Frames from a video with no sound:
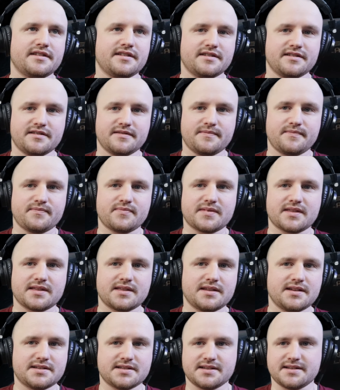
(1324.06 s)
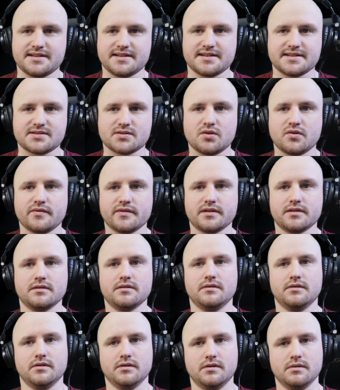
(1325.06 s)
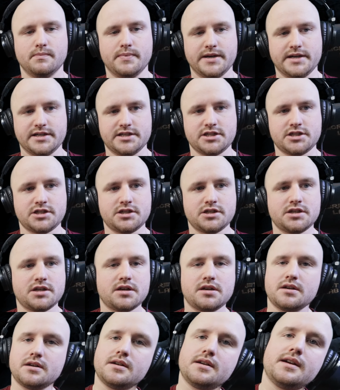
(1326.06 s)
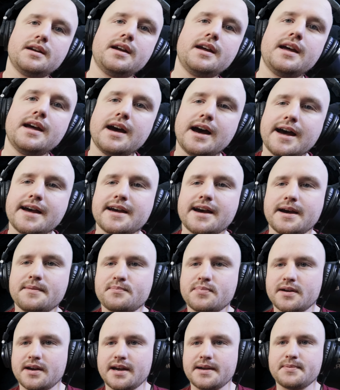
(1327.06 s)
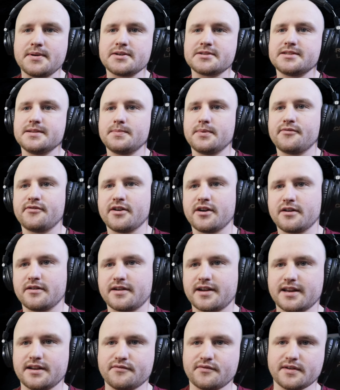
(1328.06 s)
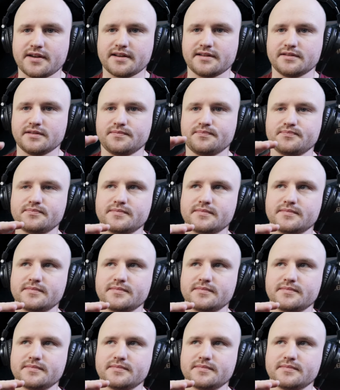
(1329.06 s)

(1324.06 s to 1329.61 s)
the tinniness over the bass? I personally prefer kind of